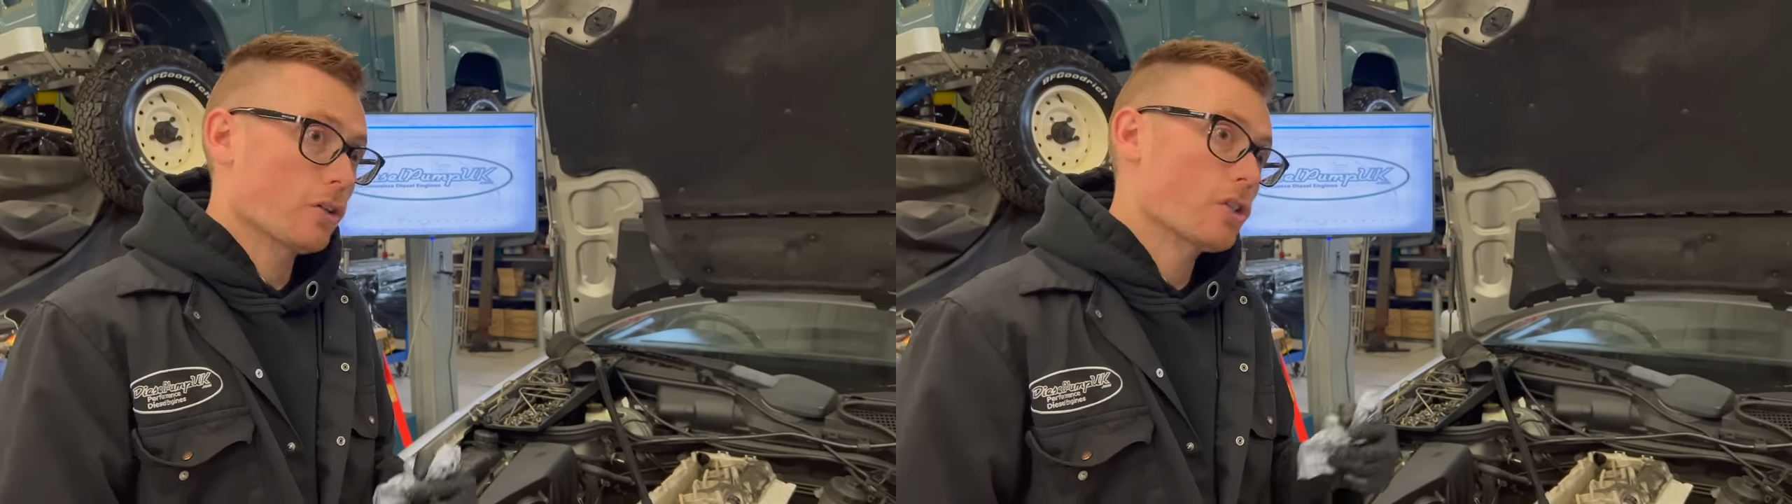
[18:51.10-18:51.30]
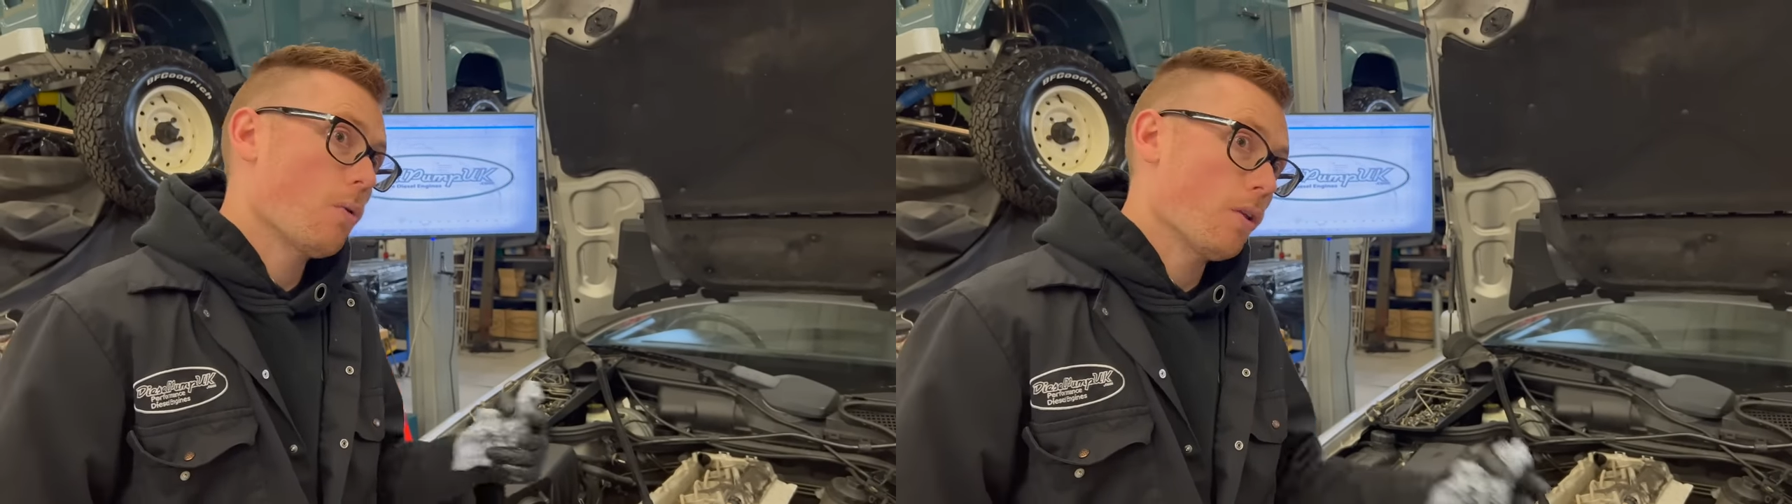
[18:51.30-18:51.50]

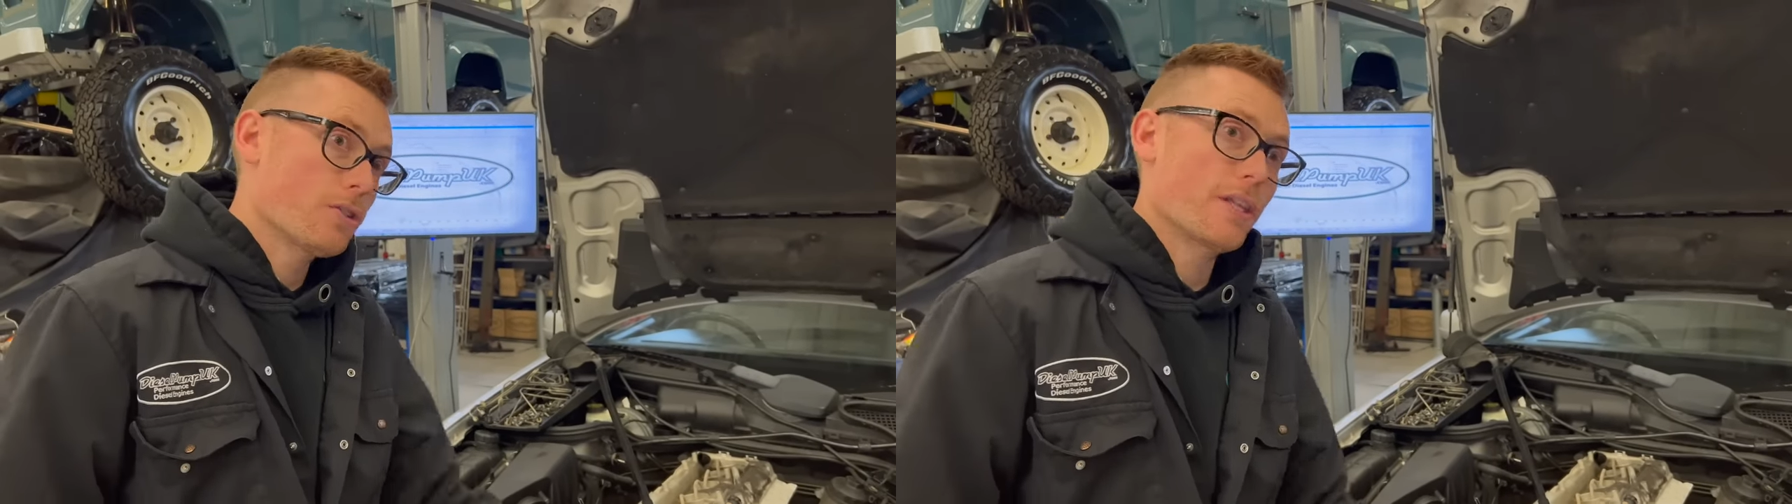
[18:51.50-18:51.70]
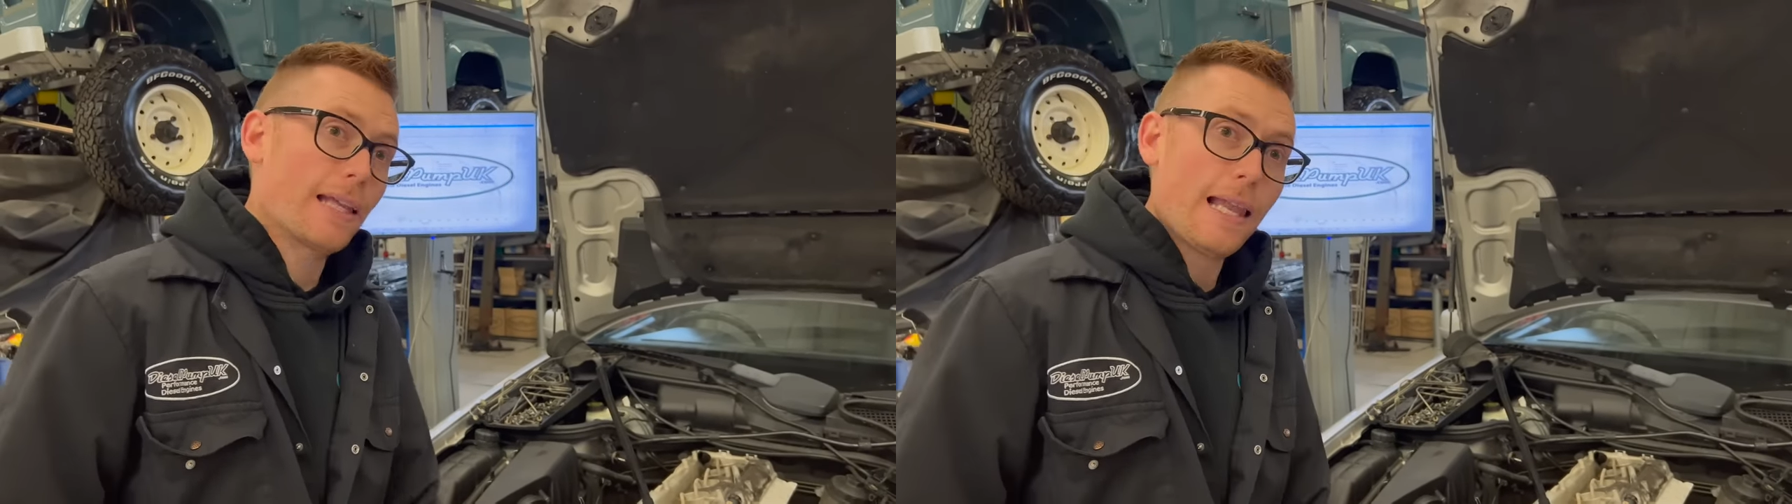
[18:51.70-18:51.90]

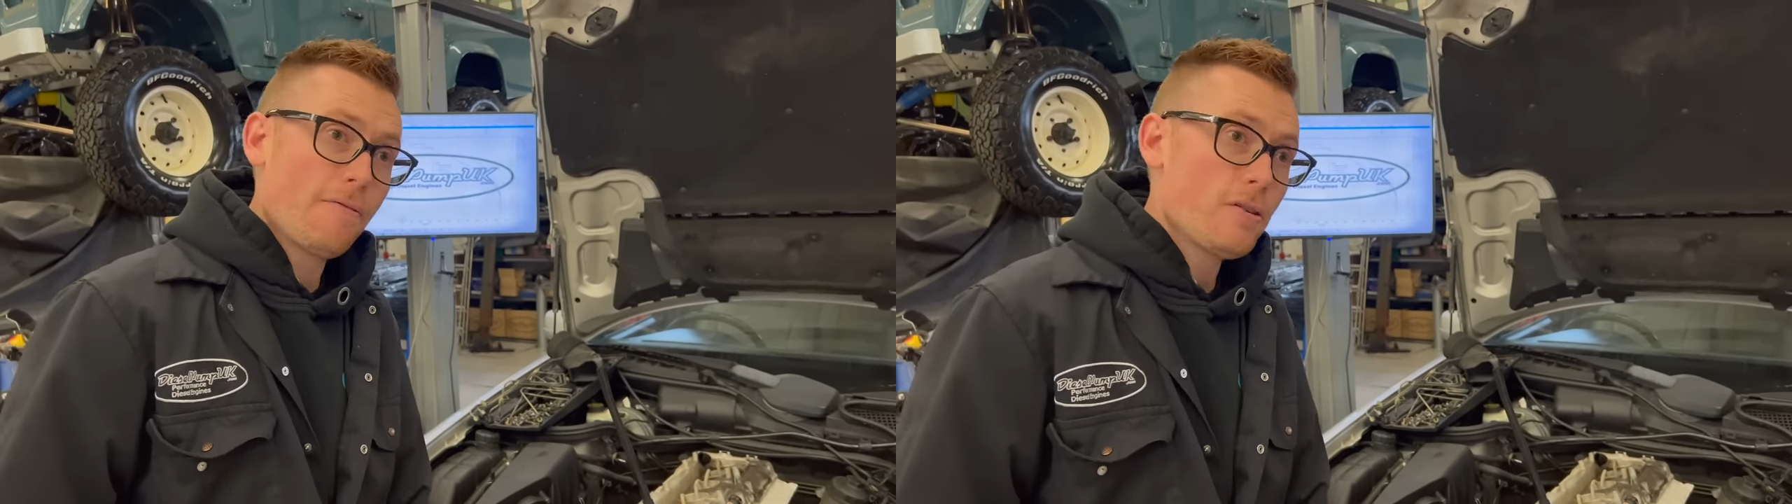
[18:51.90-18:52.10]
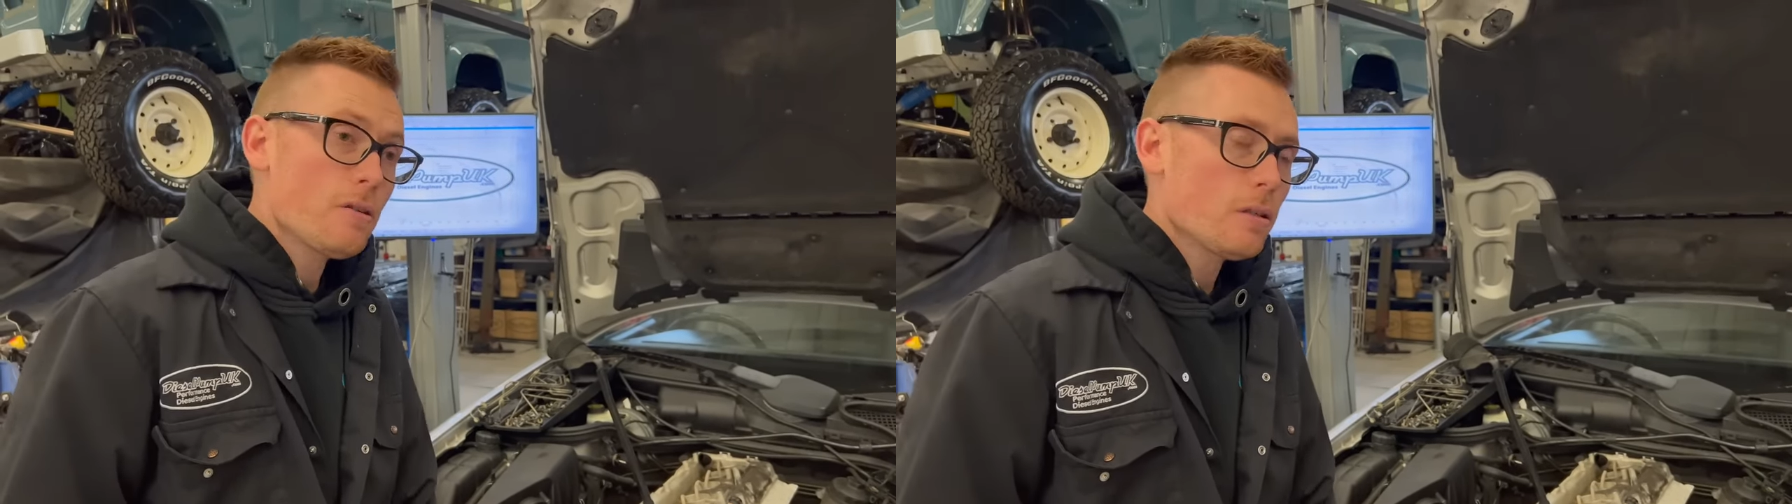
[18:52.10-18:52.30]
towards the
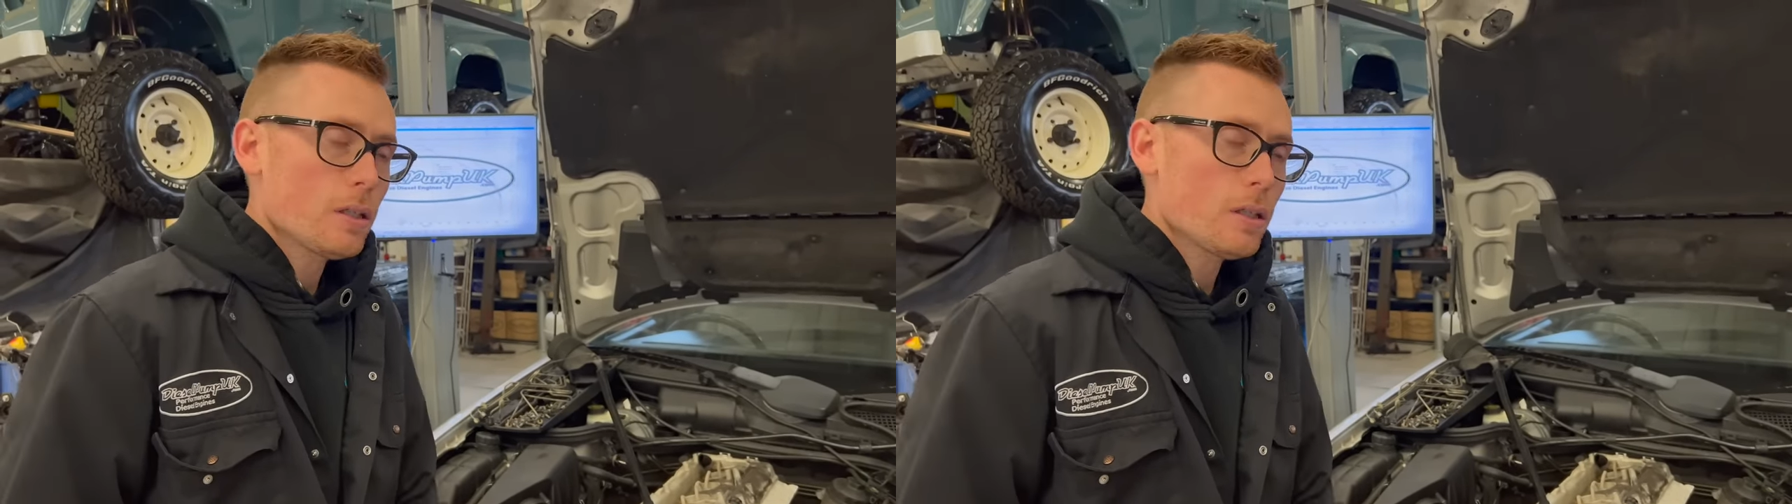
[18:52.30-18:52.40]
11,